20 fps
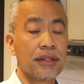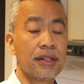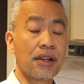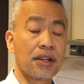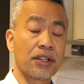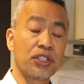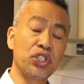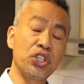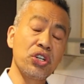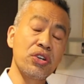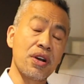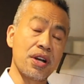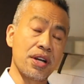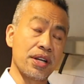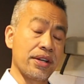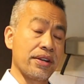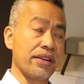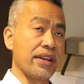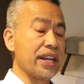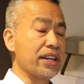There are two
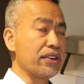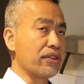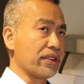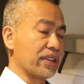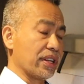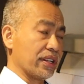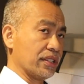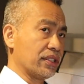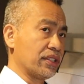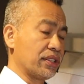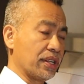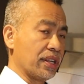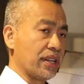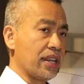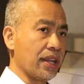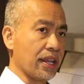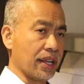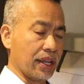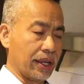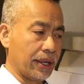other ingredients
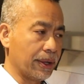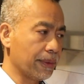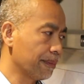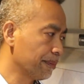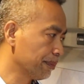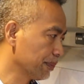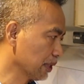here.